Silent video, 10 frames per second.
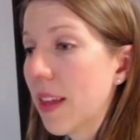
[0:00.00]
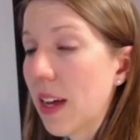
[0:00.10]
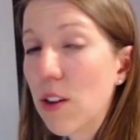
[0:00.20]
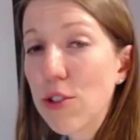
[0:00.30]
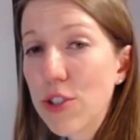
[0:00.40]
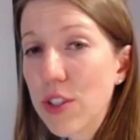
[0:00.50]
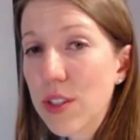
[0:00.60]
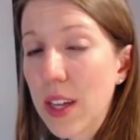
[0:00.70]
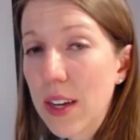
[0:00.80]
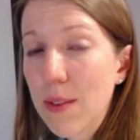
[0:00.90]
that culture
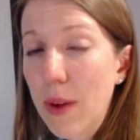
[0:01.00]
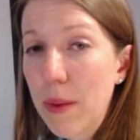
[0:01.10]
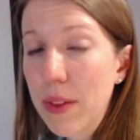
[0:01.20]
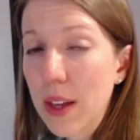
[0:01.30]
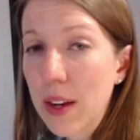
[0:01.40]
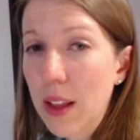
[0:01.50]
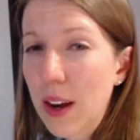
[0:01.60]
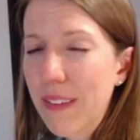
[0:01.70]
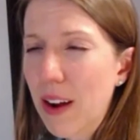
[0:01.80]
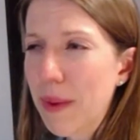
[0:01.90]
is getting away with eating a
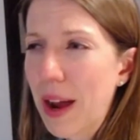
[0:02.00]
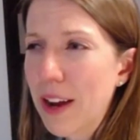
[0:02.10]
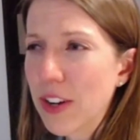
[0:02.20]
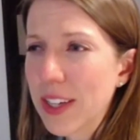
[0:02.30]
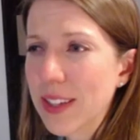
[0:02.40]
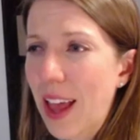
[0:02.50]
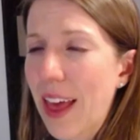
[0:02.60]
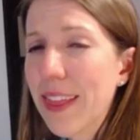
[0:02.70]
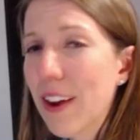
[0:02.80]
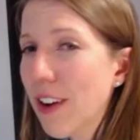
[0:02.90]
lot of carbohydrates
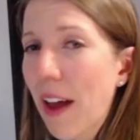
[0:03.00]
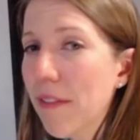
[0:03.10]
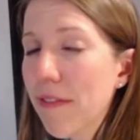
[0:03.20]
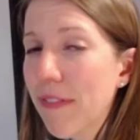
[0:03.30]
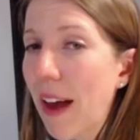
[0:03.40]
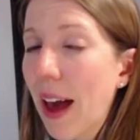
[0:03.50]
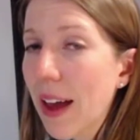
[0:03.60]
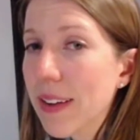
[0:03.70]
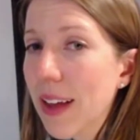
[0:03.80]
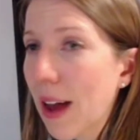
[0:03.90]
and they're not
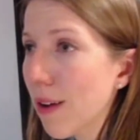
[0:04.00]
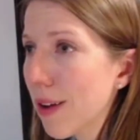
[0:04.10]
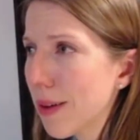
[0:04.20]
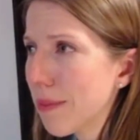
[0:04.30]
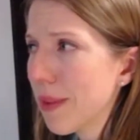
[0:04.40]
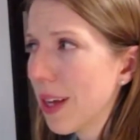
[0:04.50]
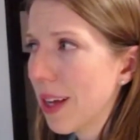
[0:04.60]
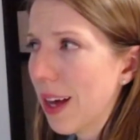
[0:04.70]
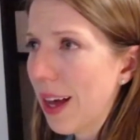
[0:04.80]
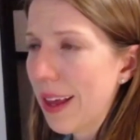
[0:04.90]
fat. How come
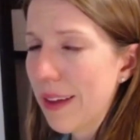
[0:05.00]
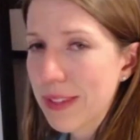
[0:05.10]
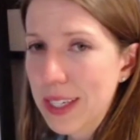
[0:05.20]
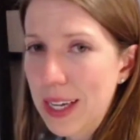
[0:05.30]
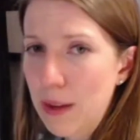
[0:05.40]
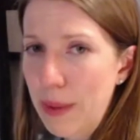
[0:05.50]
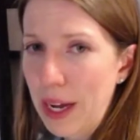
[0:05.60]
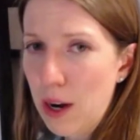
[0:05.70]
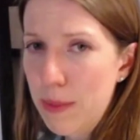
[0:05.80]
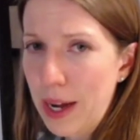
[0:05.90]
I have to cut out my
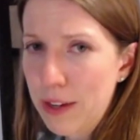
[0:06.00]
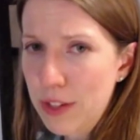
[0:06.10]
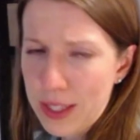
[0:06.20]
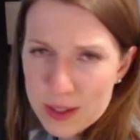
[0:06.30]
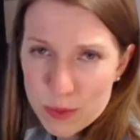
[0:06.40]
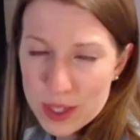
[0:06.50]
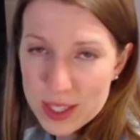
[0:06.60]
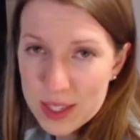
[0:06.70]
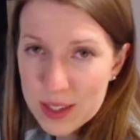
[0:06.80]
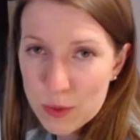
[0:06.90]
carbohydrates?
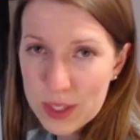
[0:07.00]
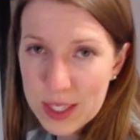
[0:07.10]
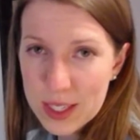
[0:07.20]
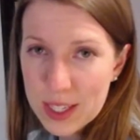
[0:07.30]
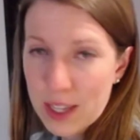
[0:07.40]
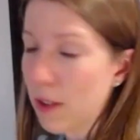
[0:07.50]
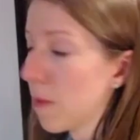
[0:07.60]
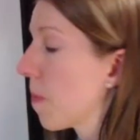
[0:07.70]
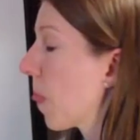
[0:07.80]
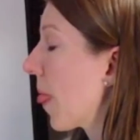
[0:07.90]
What's the deal?
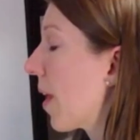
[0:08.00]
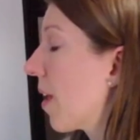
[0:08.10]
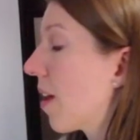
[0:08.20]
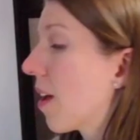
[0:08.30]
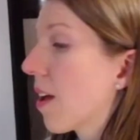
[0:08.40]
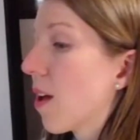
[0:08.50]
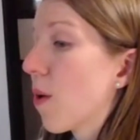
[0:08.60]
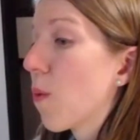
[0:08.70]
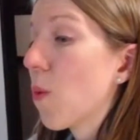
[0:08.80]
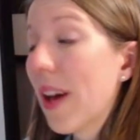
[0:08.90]

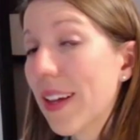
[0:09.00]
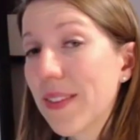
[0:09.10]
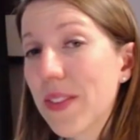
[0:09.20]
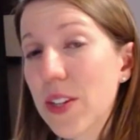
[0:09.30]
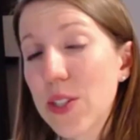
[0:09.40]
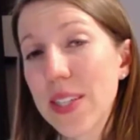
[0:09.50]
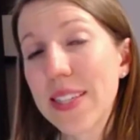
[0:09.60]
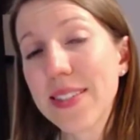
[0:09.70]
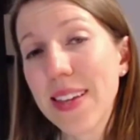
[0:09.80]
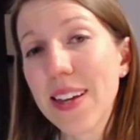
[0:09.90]
Well, there's
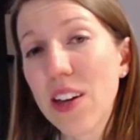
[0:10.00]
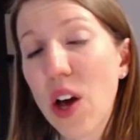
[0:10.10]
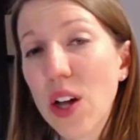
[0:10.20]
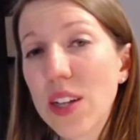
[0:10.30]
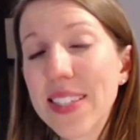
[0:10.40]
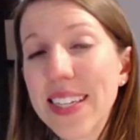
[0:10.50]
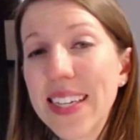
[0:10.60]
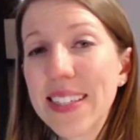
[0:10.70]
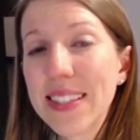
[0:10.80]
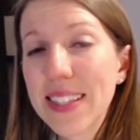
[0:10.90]
this thing called
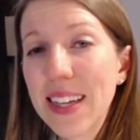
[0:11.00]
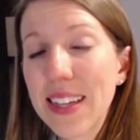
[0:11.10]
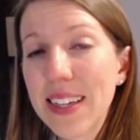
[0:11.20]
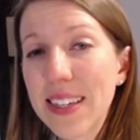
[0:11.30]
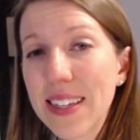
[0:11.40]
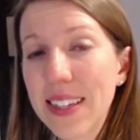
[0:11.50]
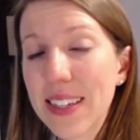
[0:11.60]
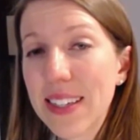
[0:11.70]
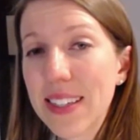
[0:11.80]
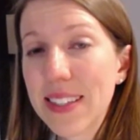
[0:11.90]
insulin
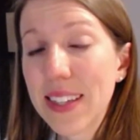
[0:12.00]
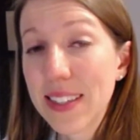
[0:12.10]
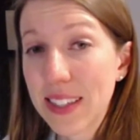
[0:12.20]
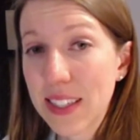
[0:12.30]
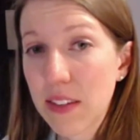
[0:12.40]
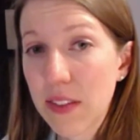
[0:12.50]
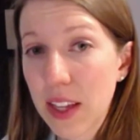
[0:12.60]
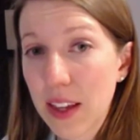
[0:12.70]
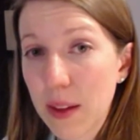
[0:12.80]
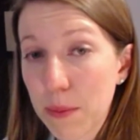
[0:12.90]
sensitivity.